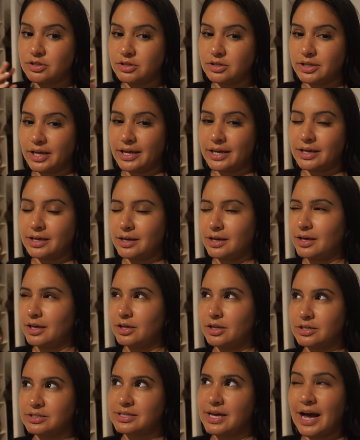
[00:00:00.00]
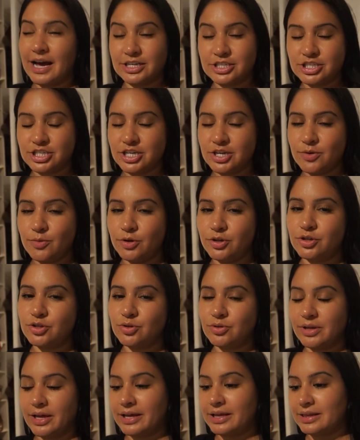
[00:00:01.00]
like, it looks ashy when you
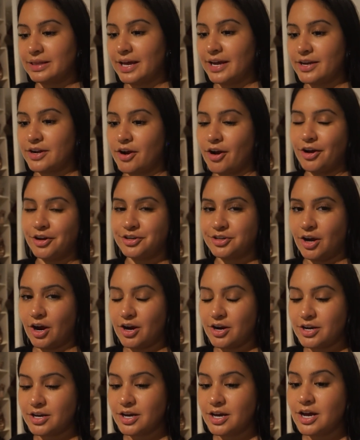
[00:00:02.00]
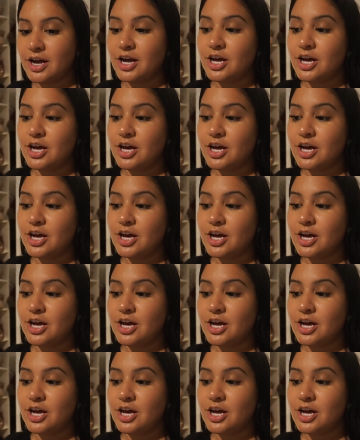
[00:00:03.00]
do, like, lighter on dark.